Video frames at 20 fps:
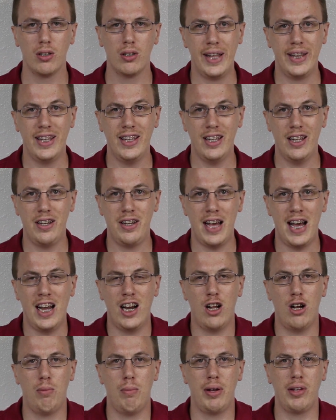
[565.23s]
And then the
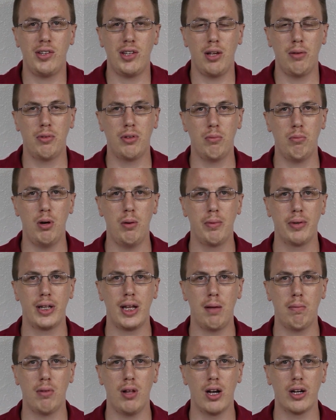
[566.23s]
data on my Samsung moment
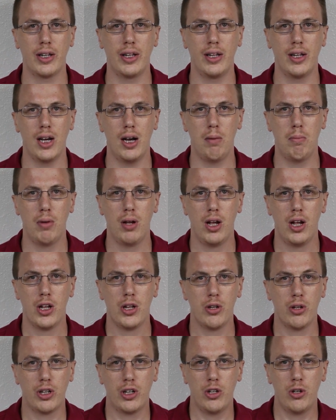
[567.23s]
kept locking up.
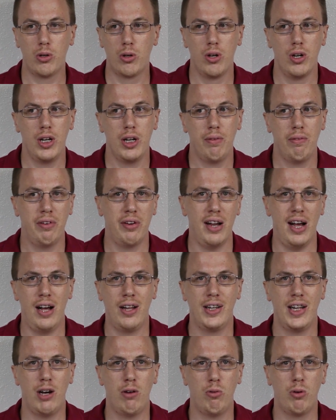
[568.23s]
You couldn't even
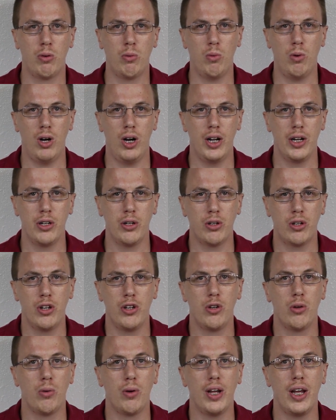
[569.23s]
dial 911, you
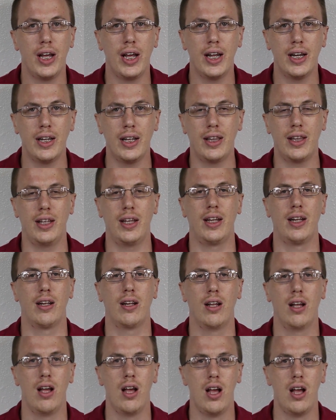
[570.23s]
couldn't do anything.